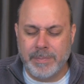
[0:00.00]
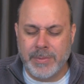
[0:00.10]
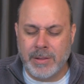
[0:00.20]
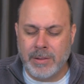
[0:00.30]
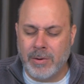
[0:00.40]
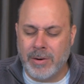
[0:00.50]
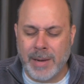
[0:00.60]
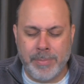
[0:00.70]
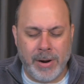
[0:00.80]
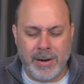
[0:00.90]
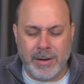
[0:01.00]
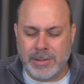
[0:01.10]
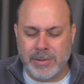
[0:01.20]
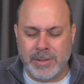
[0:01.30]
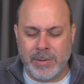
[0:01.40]
Lord, I pray
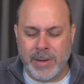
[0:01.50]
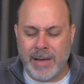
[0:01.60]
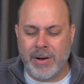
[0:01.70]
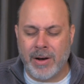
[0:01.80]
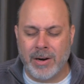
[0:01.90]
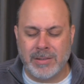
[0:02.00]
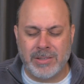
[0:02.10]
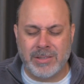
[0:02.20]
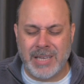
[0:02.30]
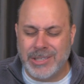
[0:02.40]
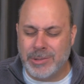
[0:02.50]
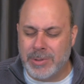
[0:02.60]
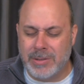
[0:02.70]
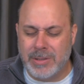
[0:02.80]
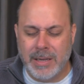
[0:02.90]
also that we have a heart that's
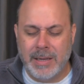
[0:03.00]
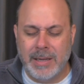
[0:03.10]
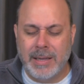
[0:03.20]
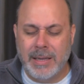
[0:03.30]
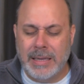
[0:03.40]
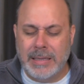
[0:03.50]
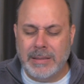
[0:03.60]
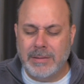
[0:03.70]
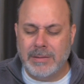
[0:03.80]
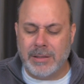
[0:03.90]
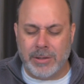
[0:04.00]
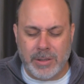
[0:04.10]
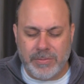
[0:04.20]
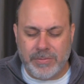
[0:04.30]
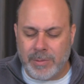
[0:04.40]
teachable, to
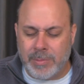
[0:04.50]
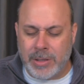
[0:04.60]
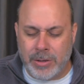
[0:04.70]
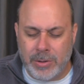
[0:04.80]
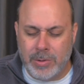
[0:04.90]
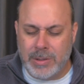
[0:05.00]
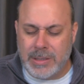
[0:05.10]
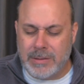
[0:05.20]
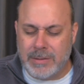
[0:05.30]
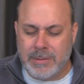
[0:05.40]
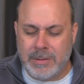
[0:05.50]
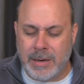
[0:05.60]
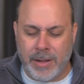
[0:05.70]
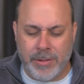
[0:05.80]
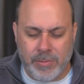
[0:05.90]
learn from you
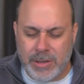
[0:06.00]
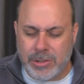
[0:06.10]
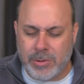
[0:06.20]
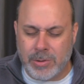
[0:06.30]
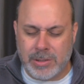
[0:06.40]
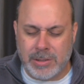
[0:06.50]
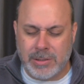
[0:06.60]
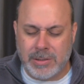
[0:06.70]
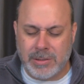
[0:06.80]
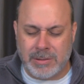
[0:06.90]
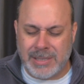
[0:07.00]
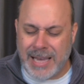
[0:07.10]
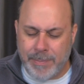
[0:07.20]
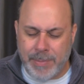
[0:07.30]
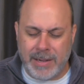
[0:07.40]
and other resources,
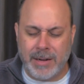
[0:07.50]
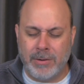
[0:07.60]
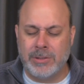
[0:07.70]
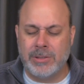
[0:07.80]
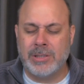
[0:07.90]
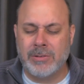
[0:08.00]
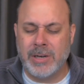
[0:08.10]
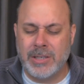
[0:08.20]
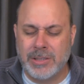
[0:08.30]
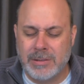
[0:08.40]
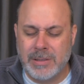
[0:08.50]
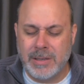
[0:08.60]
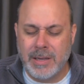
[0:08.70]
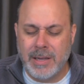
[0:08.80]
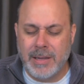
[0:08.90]
tap into that older
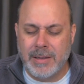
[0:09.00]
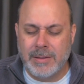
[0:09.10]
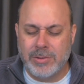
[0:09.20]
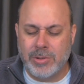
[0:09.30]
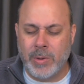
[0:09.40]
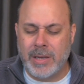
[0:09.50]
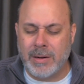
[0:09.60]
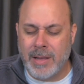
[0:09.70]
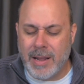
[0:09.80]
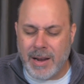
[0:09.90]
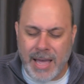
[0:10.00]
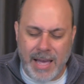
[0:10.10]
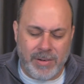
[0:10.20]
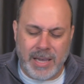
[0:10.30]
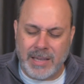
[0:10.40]
generation so we can
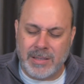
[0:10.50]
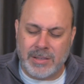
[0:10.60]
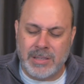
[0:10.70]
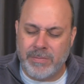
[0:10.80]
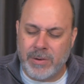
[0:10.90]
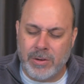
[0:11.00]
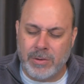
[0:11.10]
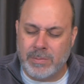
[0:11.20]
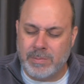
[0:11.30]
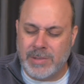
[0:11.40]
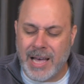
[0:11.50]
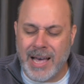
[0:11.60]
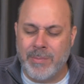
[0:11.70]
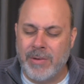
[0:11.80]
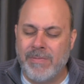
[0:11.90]
navigate this difficult
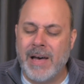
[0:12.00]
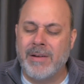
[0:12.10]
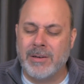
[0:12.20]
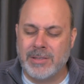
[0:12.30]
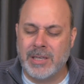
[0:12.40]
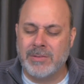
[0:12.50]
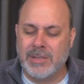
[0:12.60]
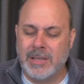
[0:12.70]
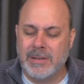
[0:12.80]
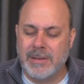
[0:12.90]
time we found ourselves in.